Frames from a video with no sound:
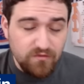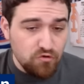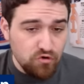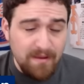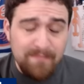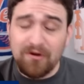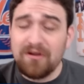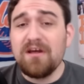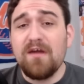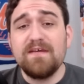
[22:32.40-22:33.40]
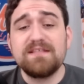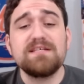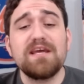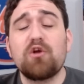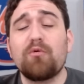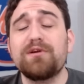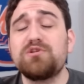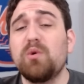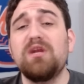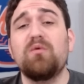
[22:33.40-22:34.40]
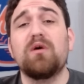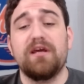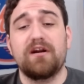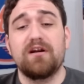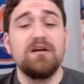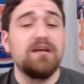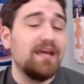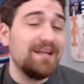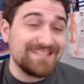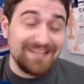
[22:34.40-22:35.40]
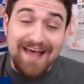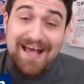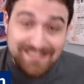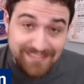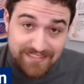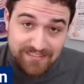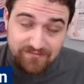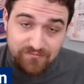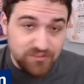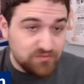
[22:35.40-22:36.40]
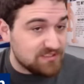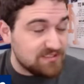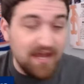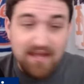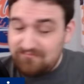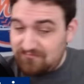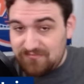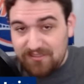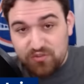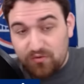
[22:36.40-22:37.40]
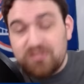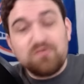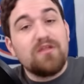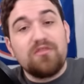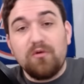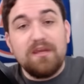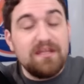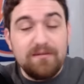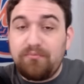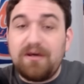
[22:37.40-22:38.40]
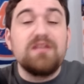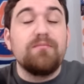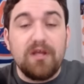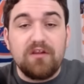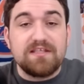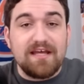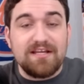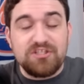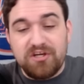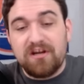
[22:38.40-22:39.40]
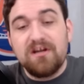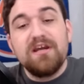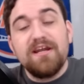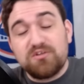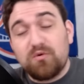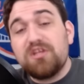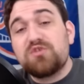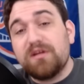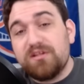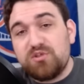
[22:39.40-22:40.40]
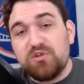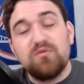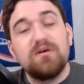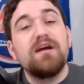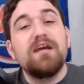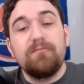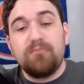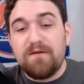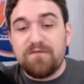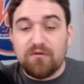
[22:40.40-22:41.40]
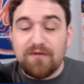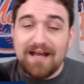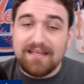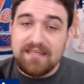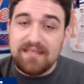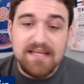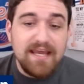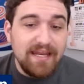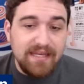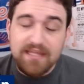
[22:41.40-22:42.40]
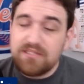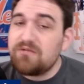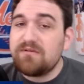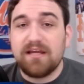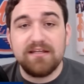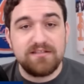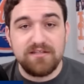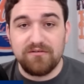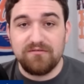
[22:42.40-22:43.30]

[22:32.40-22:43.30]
Remember, this is a career .281 hitter. In his last season, which was not in 2023, he didn't play in the big leagues last year. In 2022, he played for the Rockies, and he hit .292.